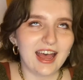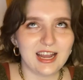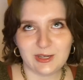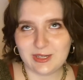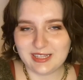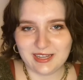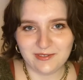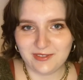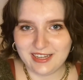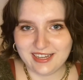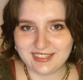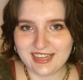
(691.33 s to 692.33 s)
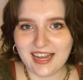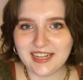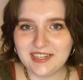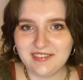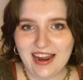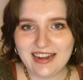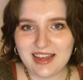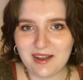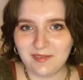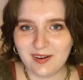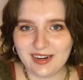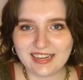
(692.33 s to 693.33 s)
I just love the Exactly Right
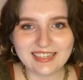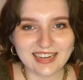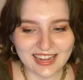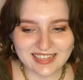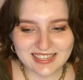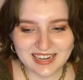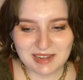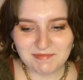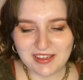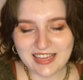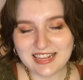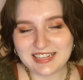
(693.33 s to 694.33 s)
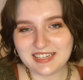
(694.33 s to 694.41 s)
Network. Next up is